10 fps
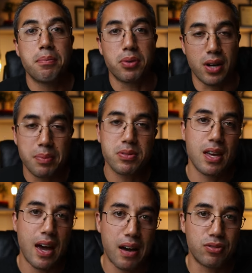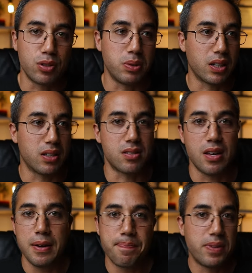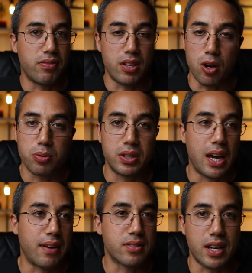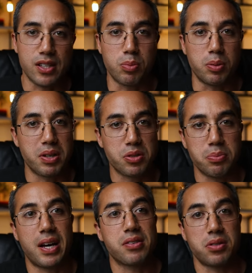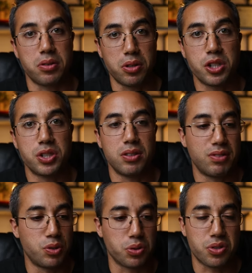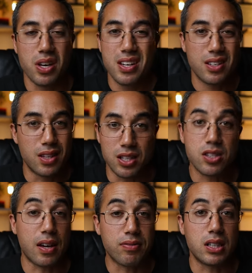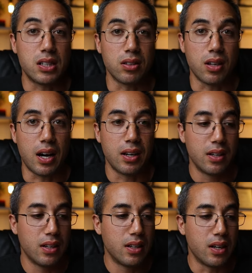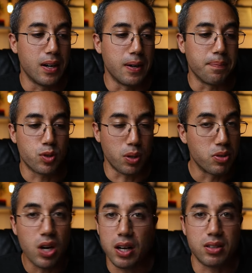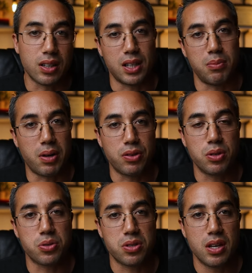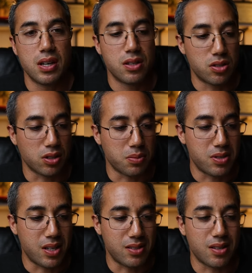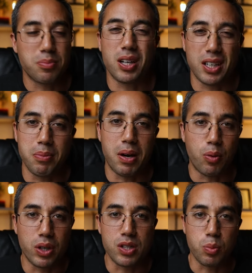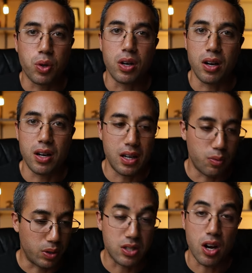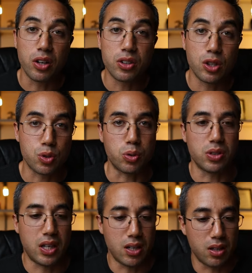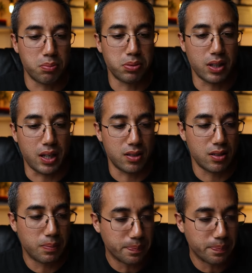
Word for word: perhaps they have to because if they already have sizable muscle mass and they're large individuals, they just have to eat a lot. Um, so I'm not talking about those circumstances. I'm talking about when it's more when it's uncontrolled and unplanned.